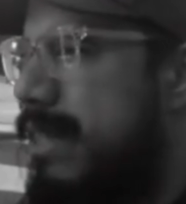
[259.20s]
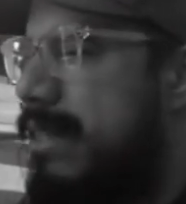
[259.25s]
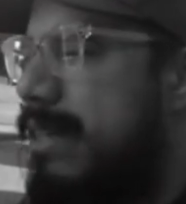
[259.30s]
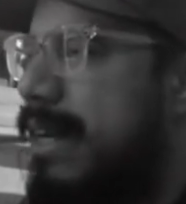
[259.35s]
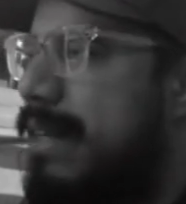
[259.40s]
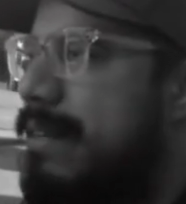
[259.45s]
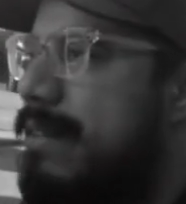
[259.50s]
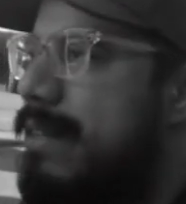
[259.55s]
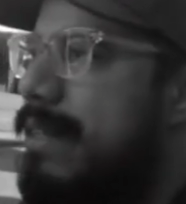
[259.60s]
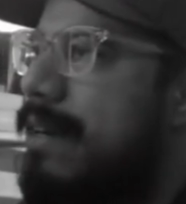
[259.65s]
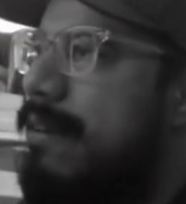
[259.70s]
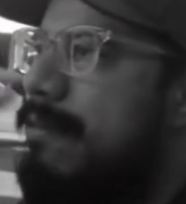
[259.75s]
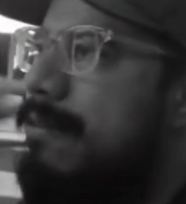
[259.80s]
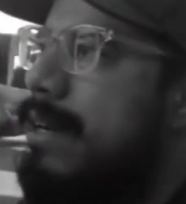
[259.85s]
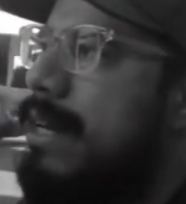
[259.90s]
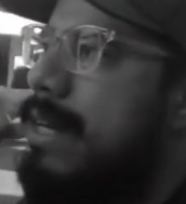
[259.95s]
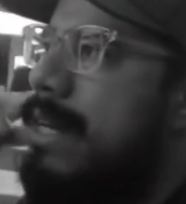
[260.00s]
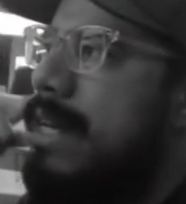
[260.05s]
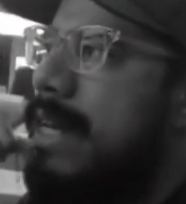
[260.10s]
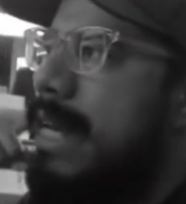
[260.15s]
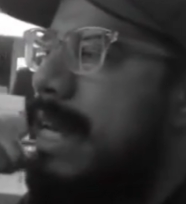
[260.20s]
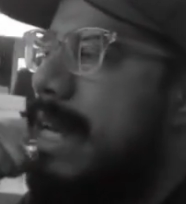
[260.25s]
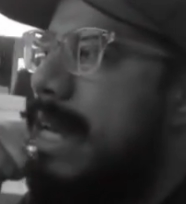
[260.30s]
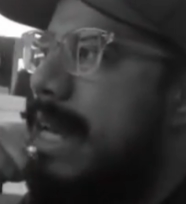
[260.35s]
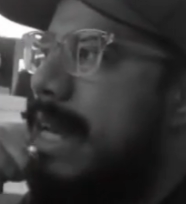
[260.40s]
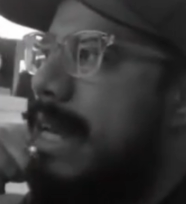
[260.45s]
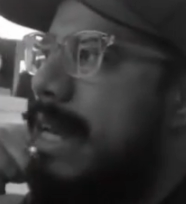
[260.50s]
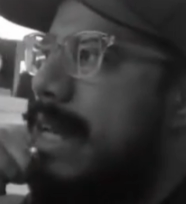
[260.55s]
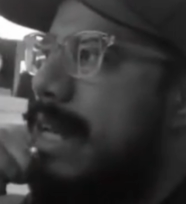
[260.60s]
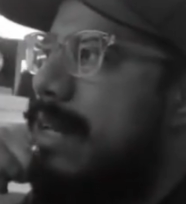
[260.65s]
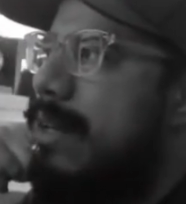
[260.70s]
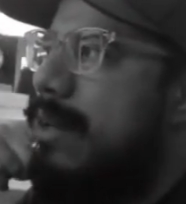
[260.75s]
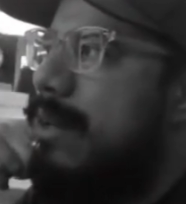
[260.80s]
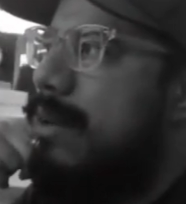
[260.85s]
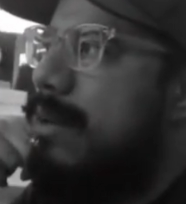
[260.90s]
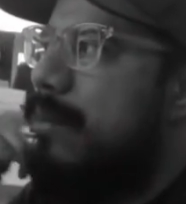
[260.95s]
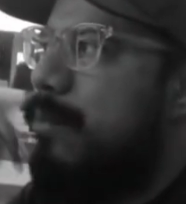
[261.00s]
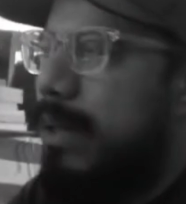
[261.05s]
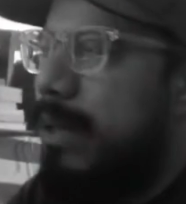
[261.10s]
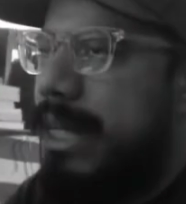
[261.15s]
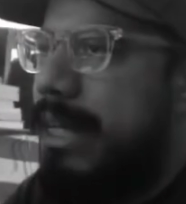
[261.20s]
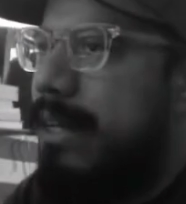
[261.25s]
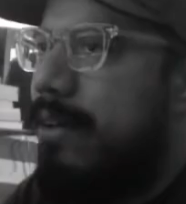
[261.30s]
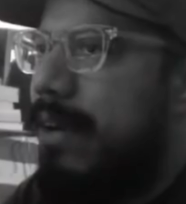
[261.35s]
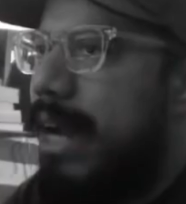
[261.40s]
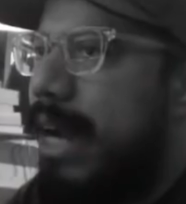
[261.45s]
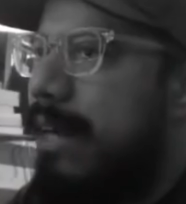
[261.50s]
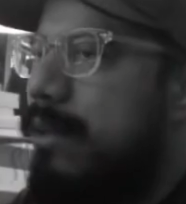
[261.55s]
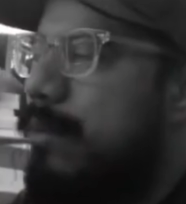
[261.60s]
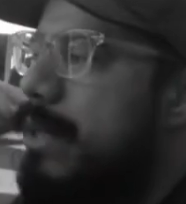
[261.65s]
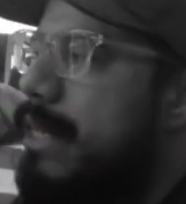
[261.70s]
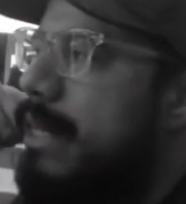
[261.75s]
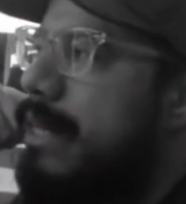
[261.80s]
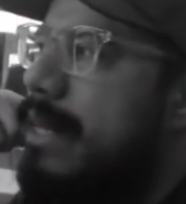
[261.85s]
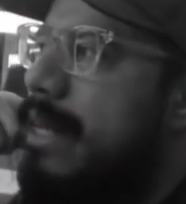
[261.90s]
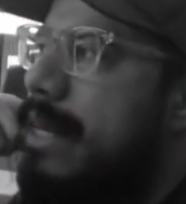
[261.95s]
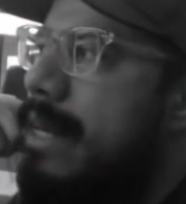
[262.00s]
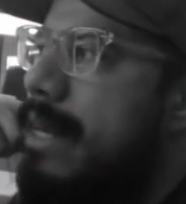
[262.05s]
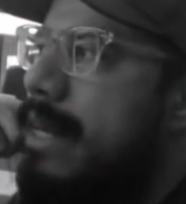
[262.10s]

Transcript: this kind of stuff and would interact with it.